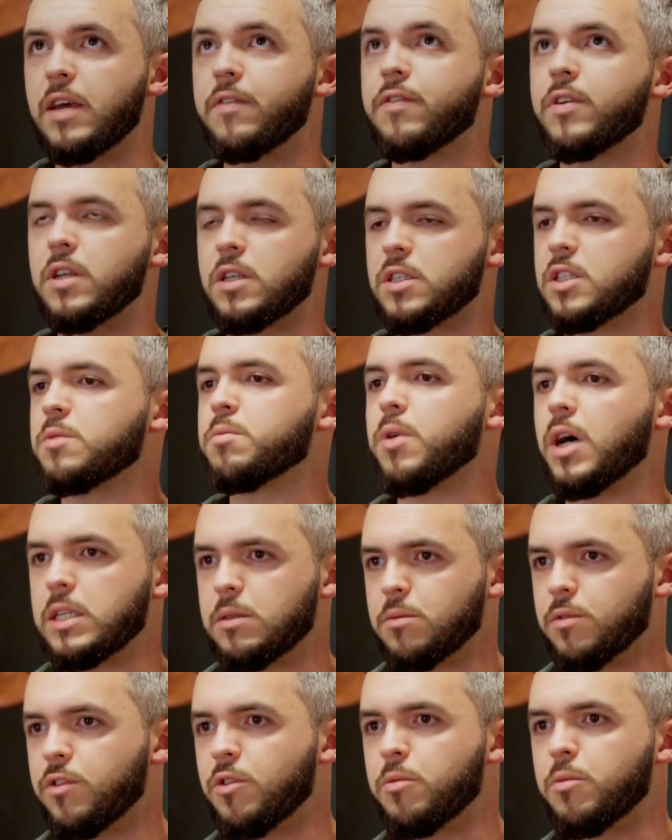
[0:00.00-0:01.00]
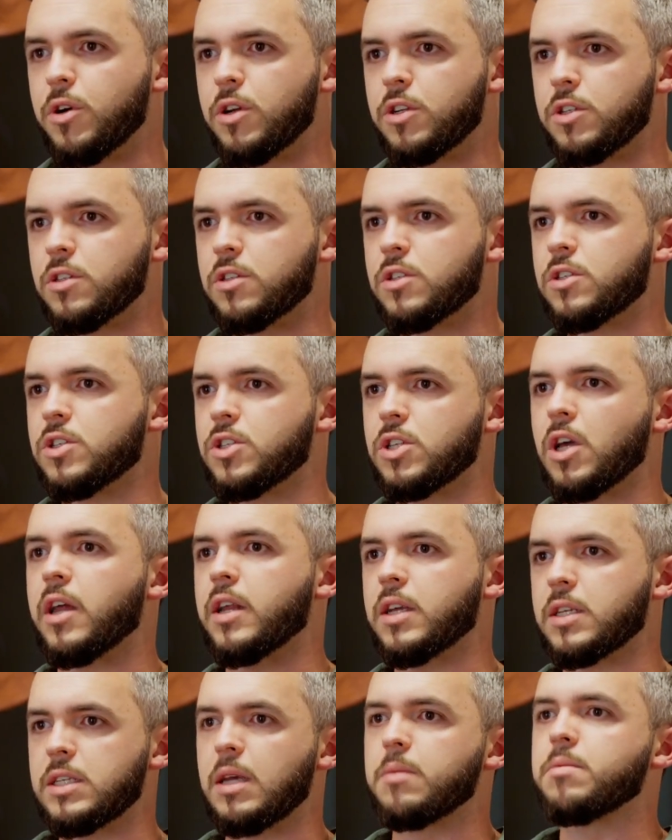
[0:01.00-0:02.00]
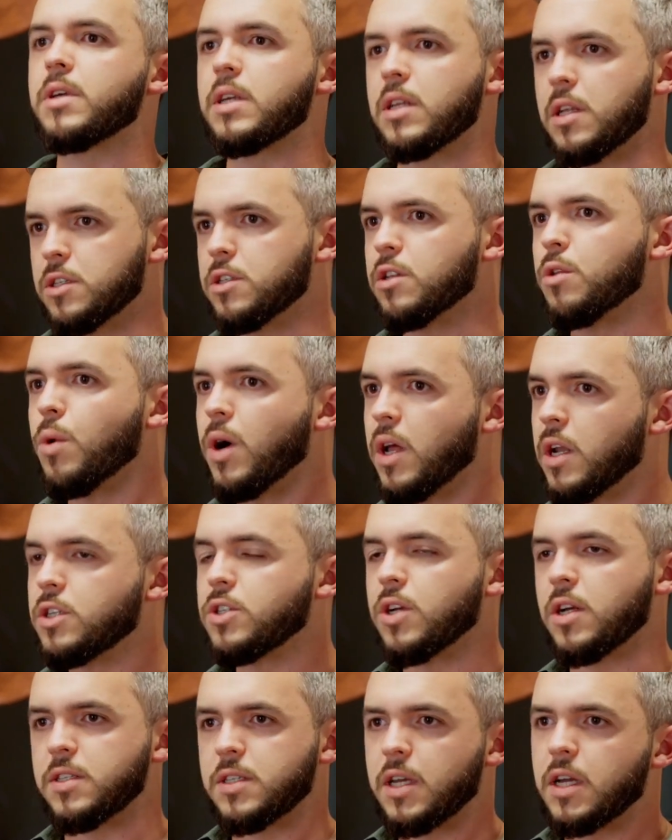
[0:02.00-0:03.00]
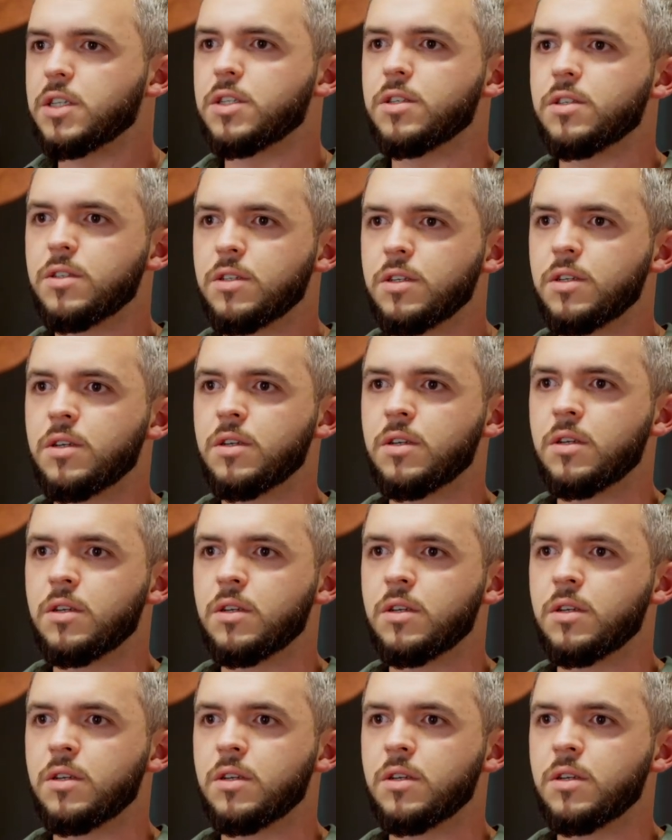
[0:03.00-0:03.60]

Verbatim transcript: effortless as possible for merchants to start accepting digital wallet transactions.